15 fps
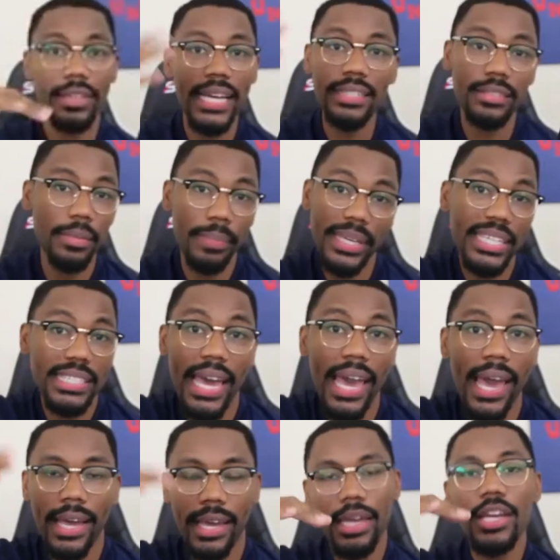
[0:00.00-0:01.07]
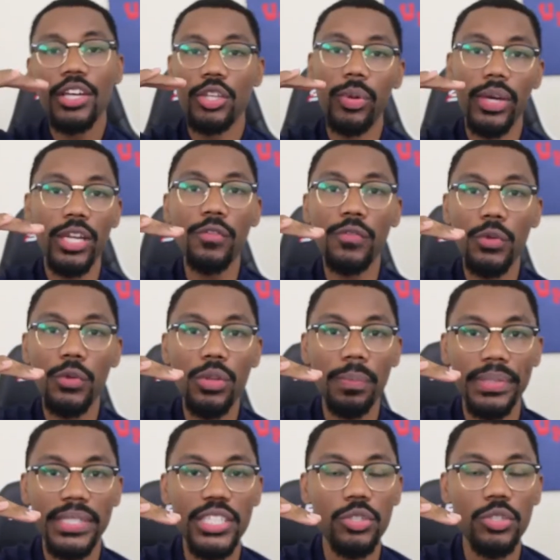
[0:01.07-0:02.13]
the biggest hack. You interview the
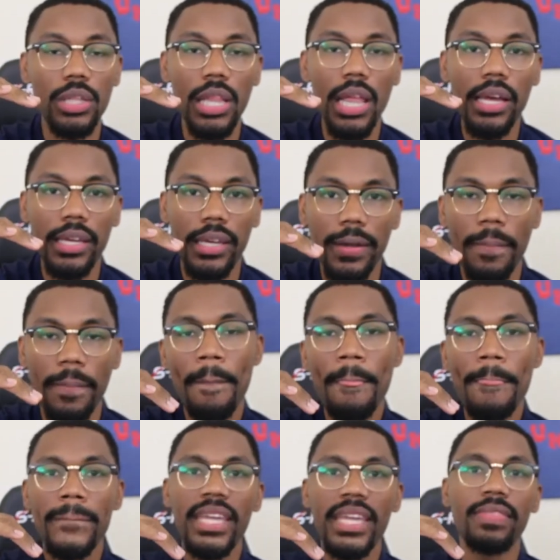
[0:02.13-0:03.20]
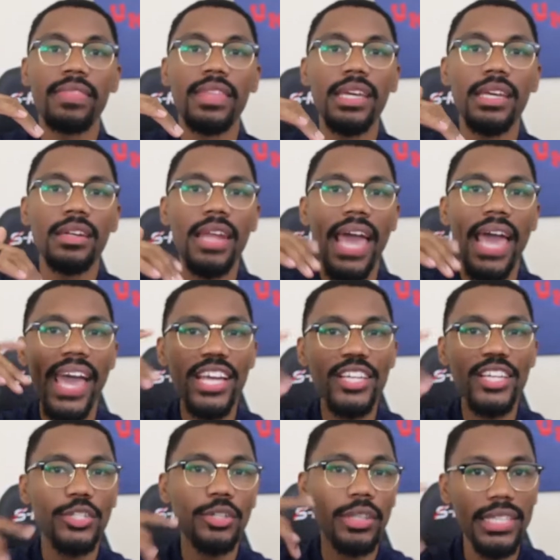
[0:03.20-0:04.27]
potential client. And then as
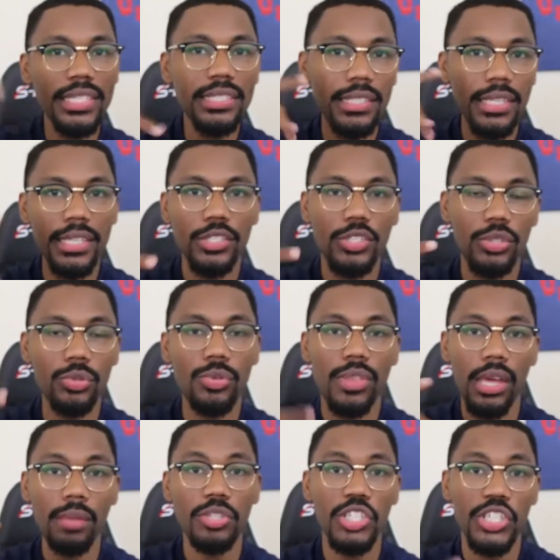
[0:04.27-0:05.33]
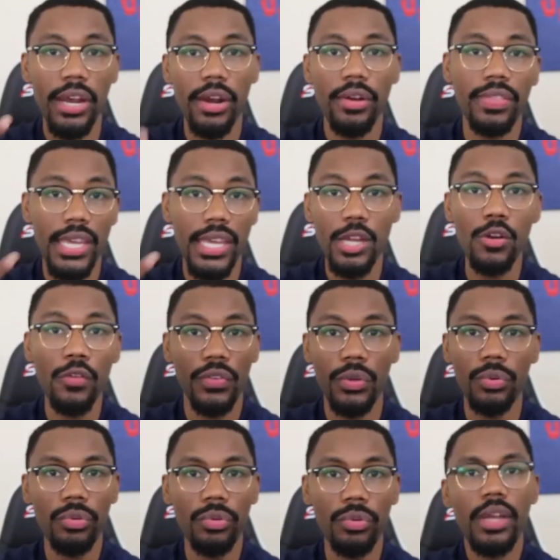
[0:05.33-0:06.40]
you're listening to them share in the
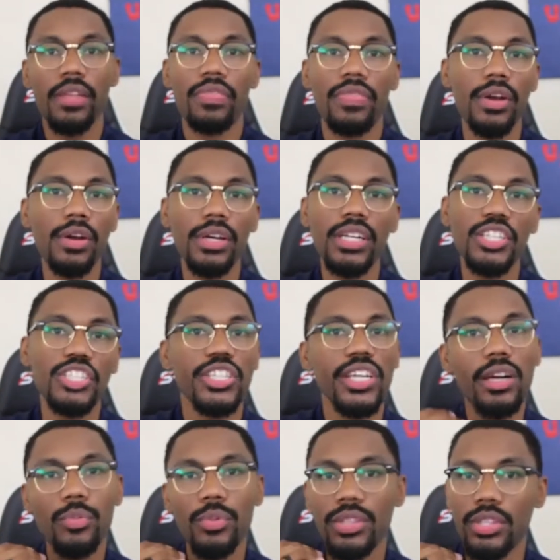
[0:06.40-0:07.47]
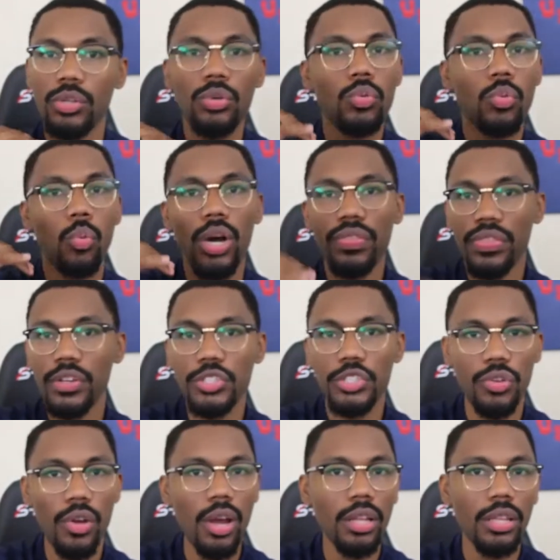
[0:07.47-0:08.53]
interview, they're going to share with you what they're
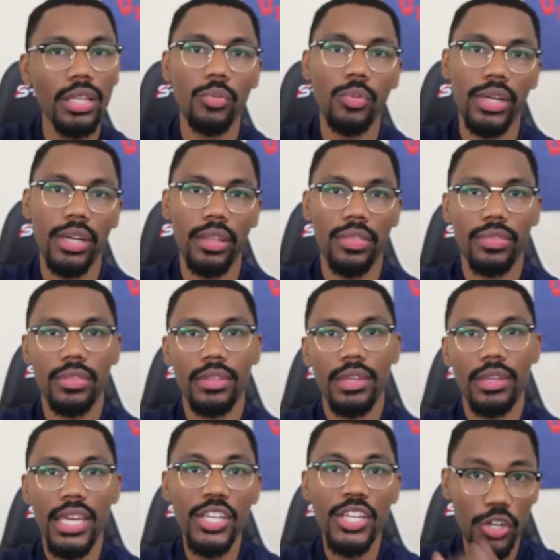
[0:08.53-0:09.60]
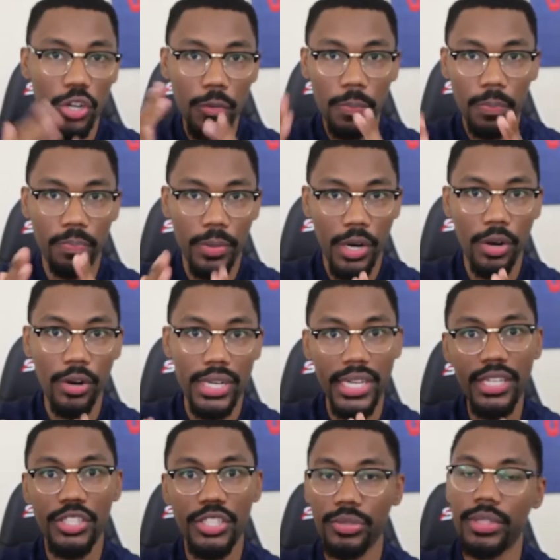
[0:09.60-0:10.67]
struggling with in your current
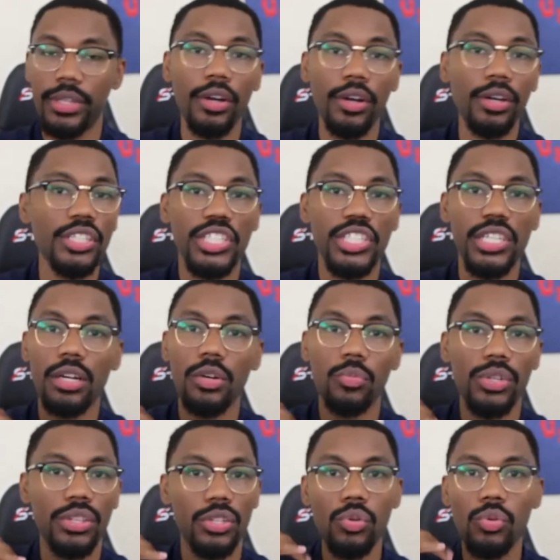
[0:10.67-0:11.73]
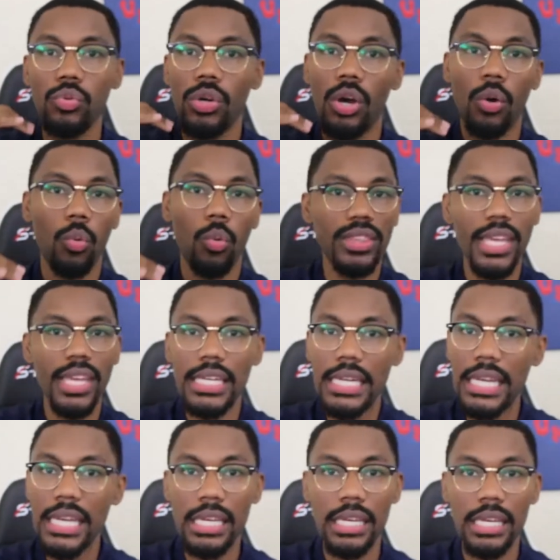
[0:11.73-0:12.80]
industry. They're going to share with you what they
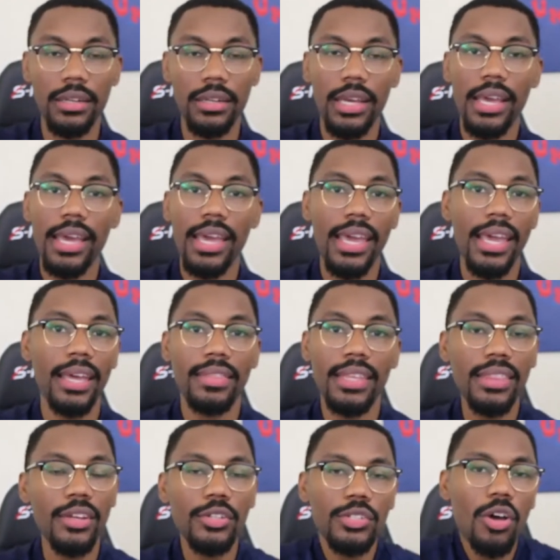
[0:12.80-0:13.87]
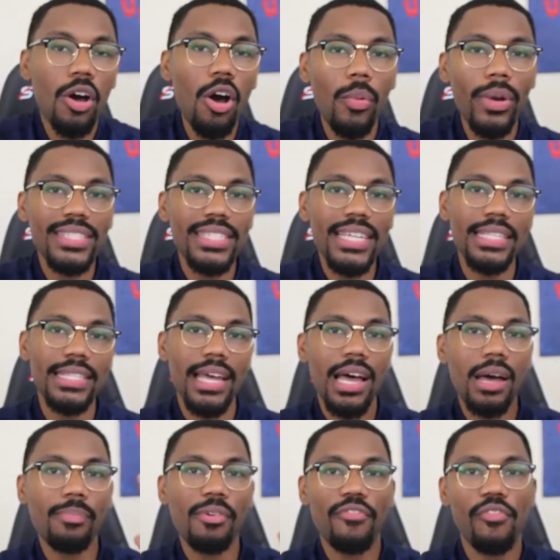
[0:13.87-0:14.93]
need. And then there's always that
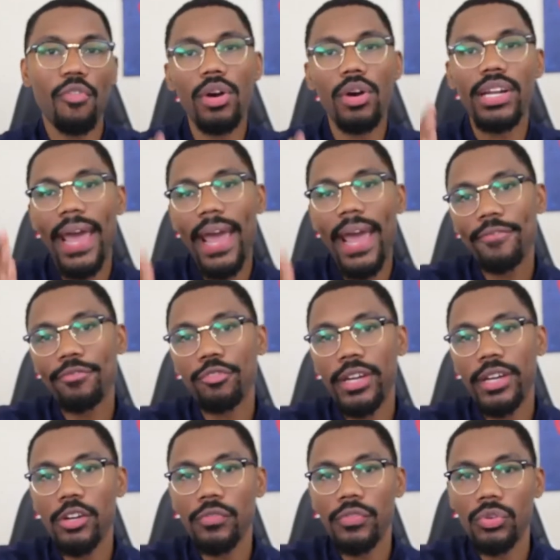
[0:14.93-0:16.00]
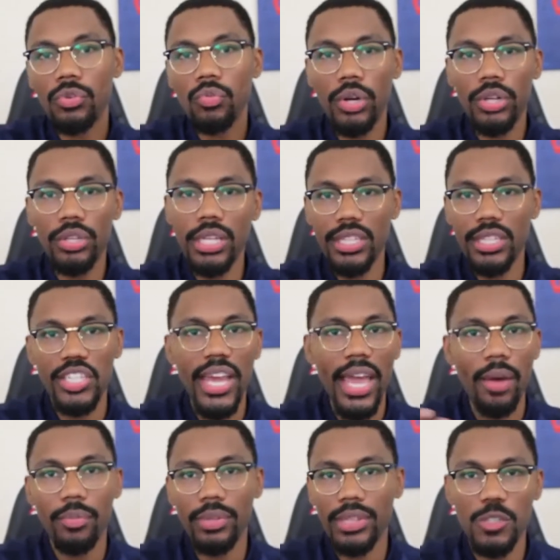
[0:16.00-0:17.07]
time before and after interview where you get to
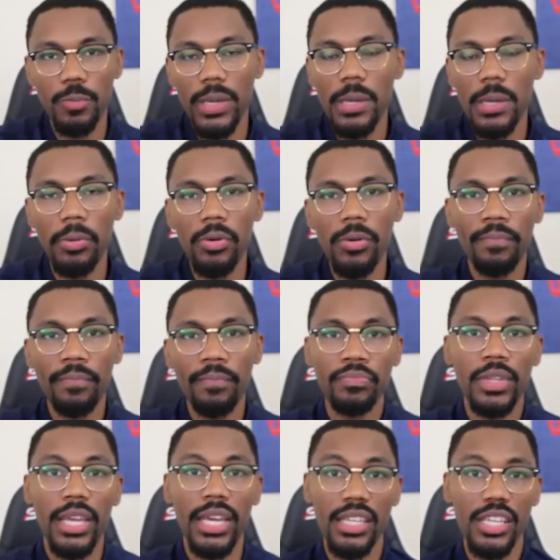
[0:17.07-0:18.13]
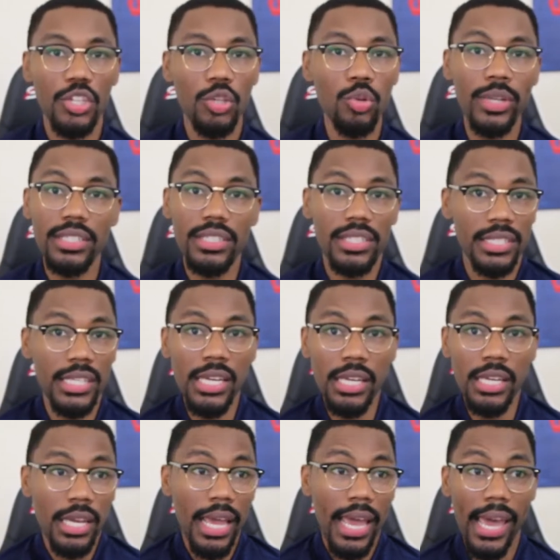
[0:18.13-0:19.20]
chat with these people. And then you can
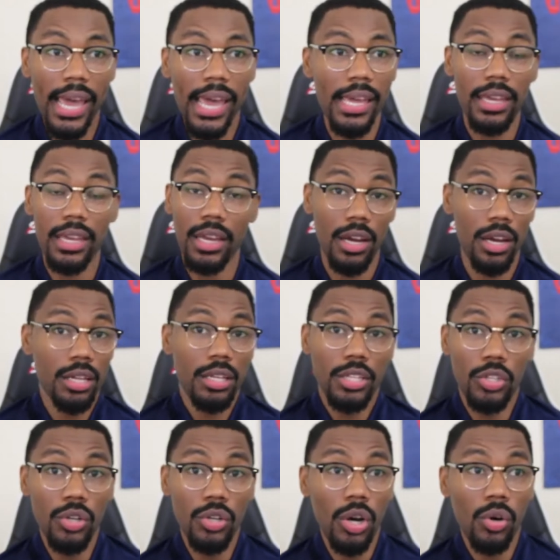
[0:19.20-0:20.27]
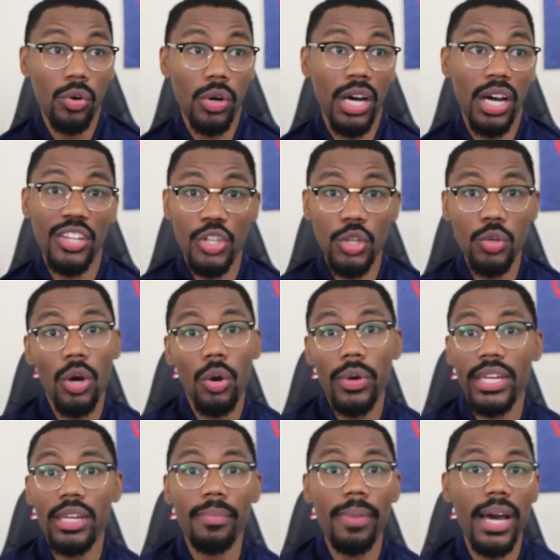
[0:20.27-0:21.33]
see, hey, you know, do you know
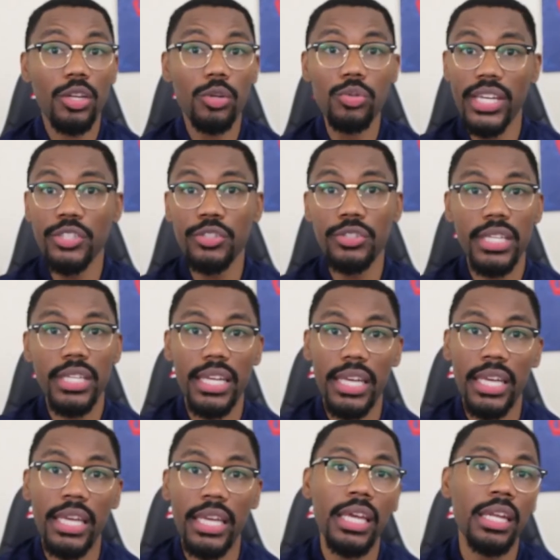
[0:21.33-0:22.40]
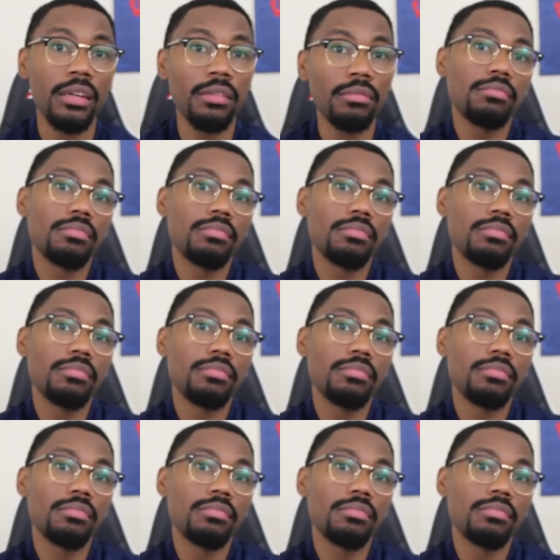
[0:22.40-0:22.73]
anybody who's interested in